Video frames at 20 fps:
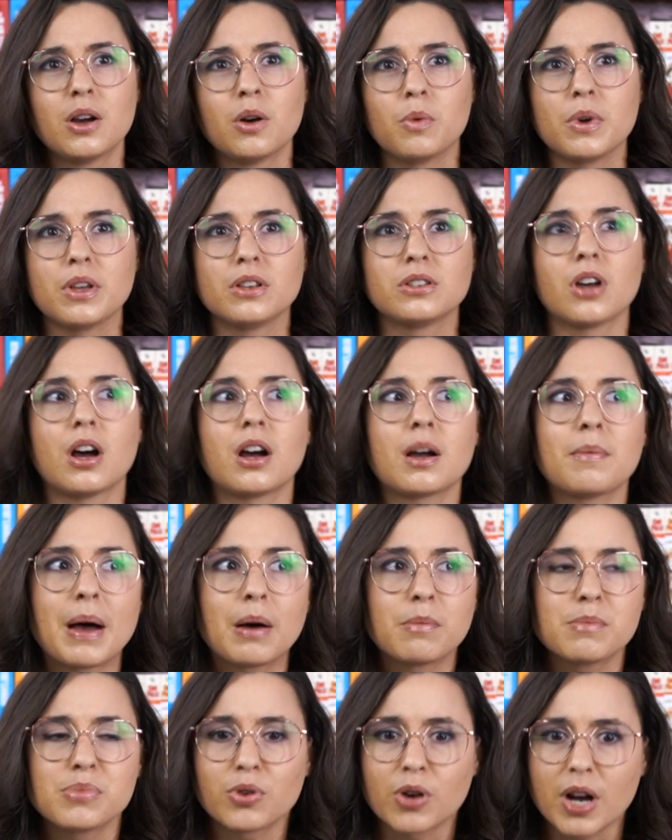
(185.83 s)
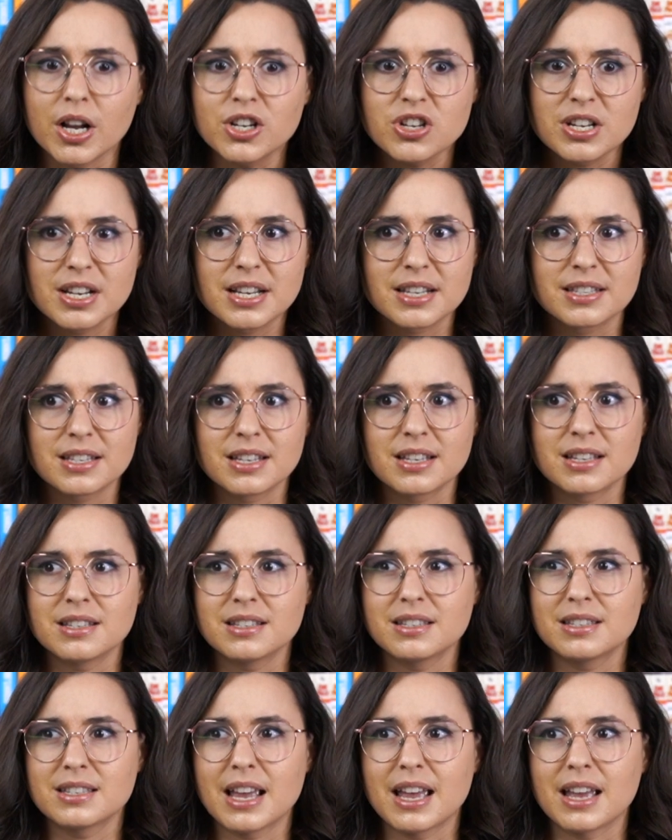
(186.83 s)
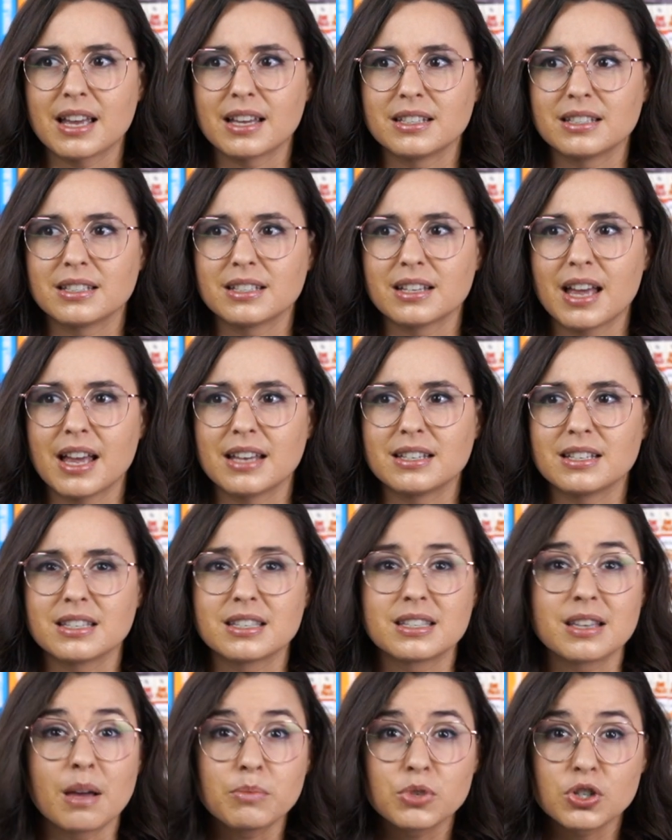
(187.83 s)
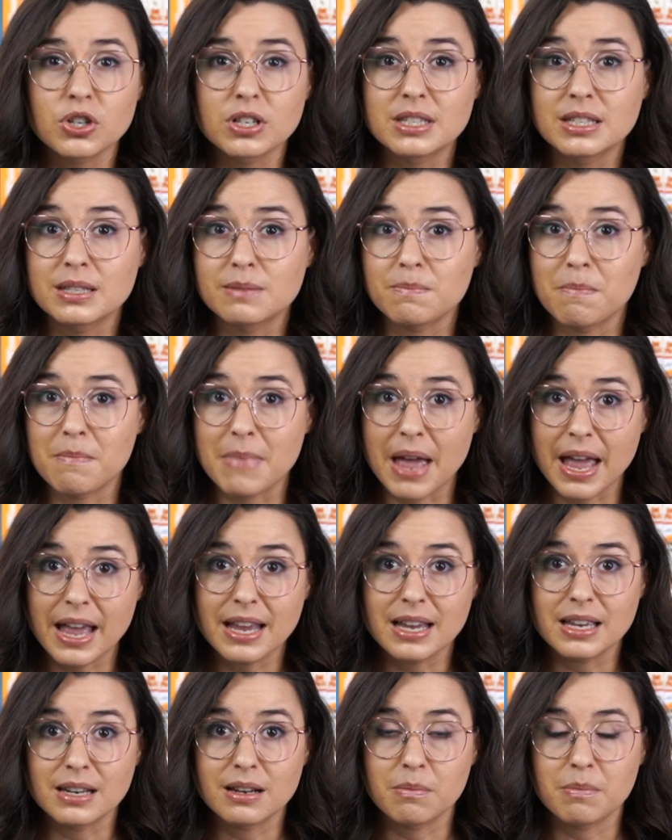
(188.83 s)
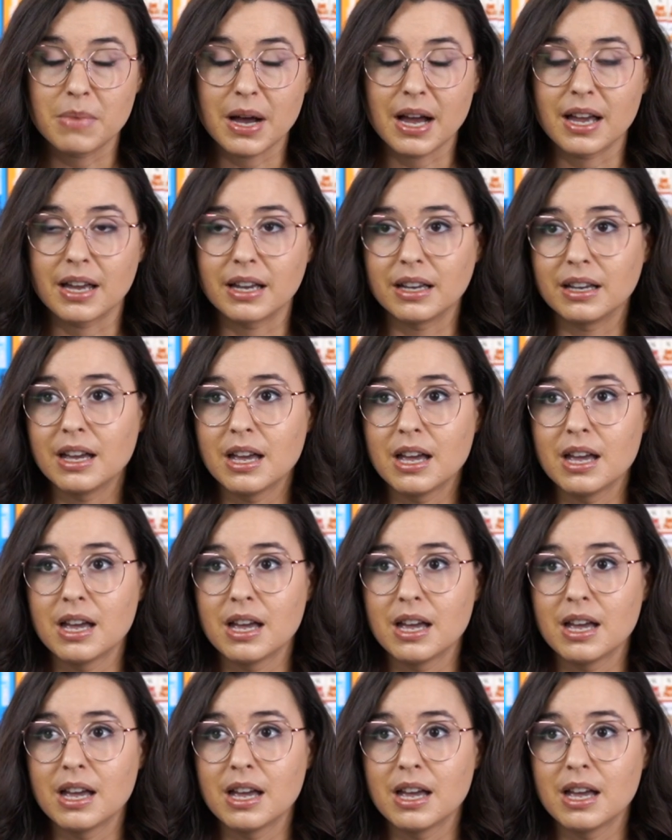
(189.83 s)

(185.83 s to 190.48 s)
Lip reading: We talk about prejudices and assumptions made by